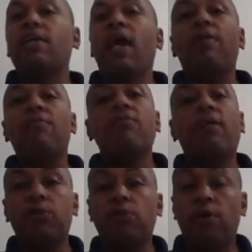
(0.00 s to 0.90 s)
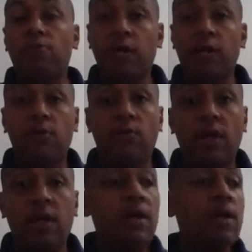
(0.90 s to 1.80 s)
game, you might as well play to win.